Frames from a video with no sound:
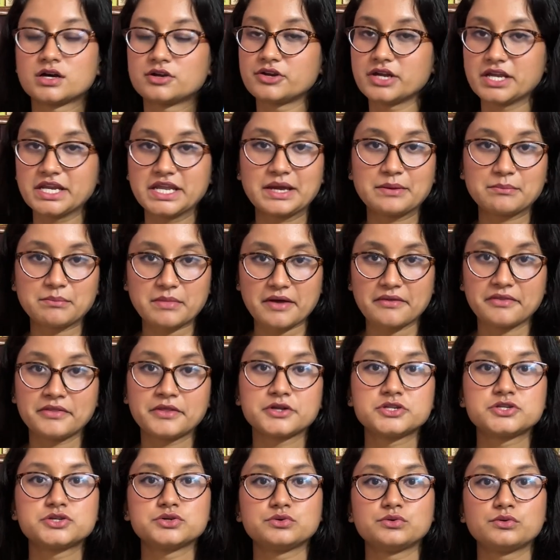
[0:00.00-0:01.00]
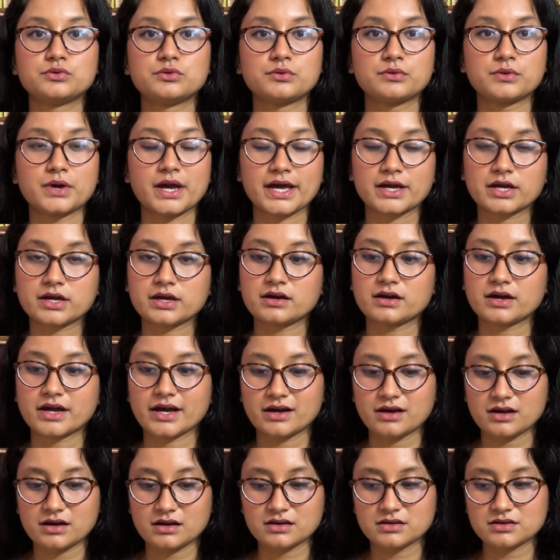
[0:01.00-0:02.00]
reading month, to
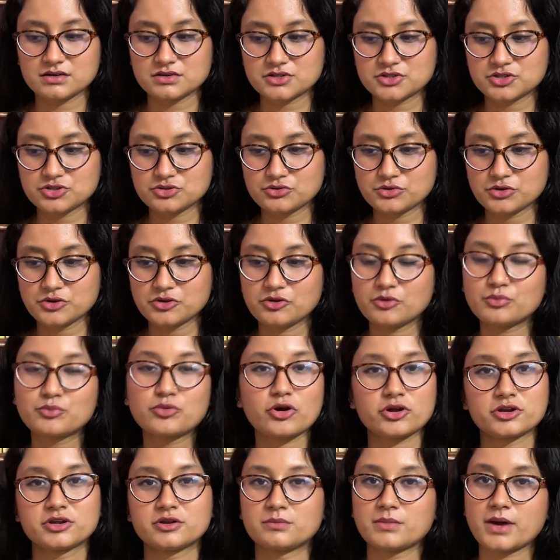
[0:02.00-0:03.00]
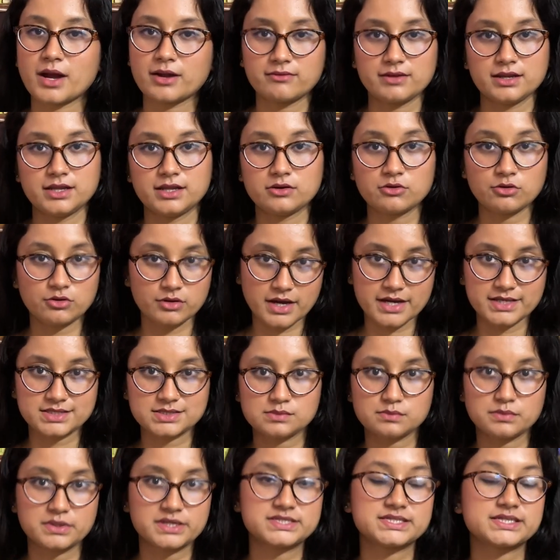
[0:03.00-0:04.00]
broaden my reading
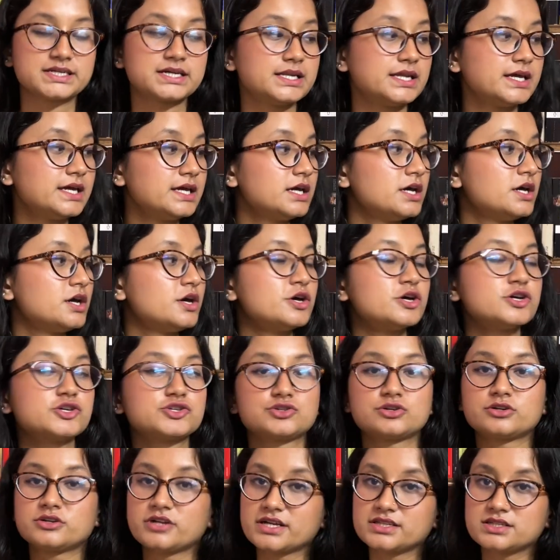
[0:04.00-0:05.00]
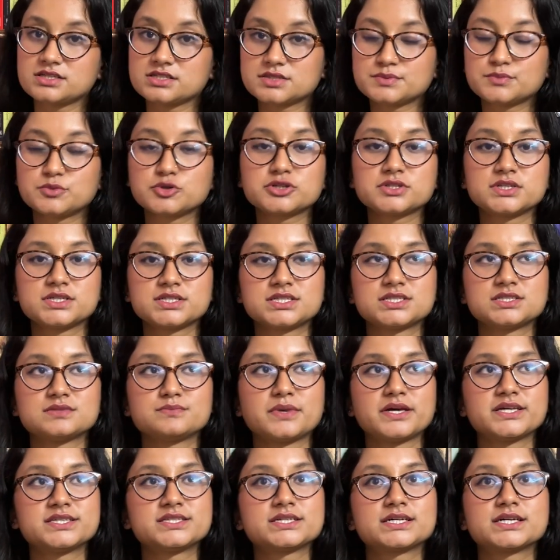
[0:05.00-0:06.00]
horizon basically. So I read this book. This is
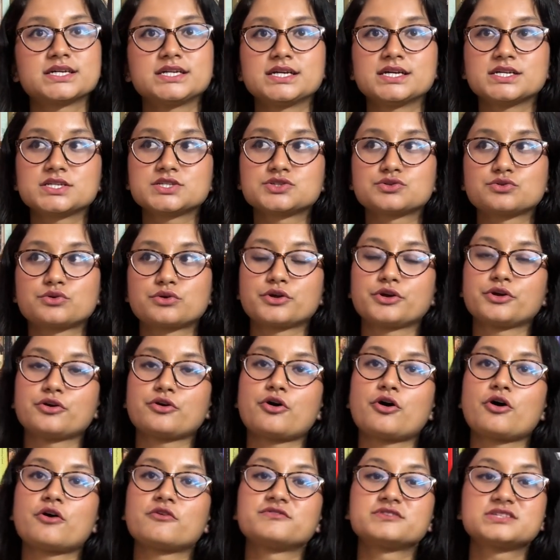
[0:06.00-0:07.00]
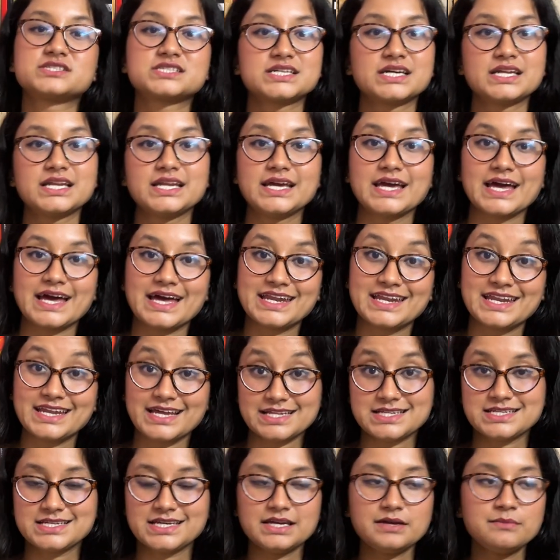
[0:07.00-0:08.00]
basically a story of Celie and
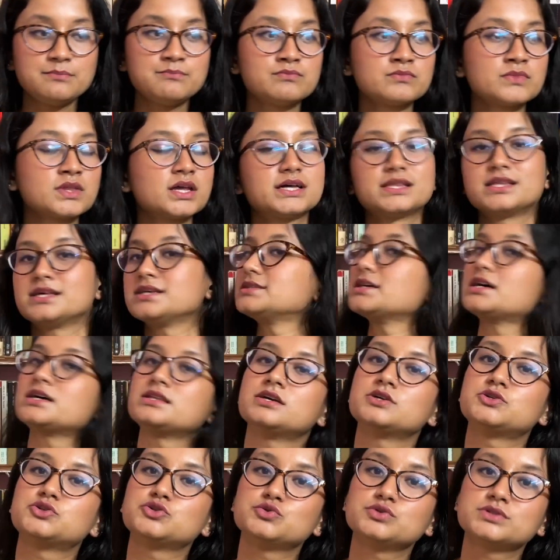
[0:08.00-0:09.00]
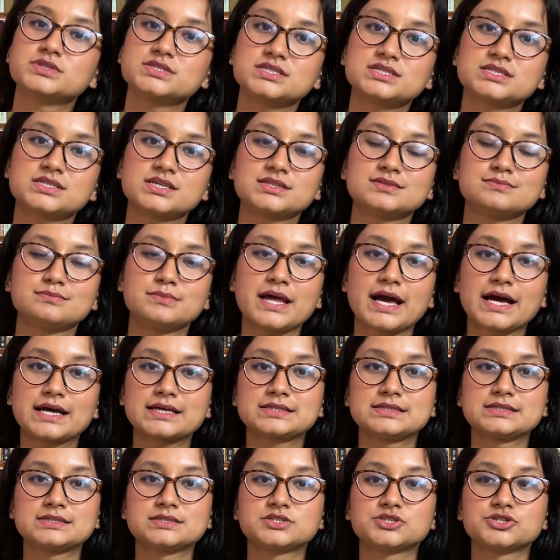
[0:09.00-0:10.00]
Nettie. These are the two sisters,
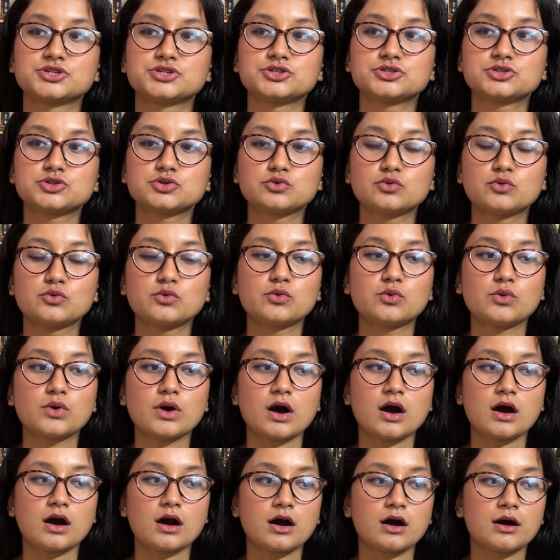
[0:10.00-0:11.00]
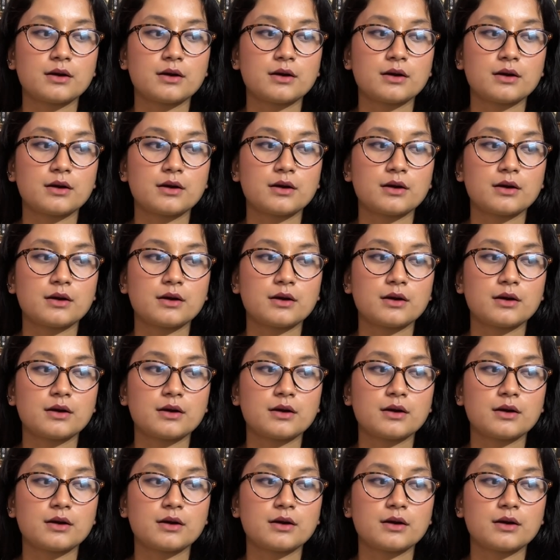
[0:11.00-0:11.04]
black sisters, who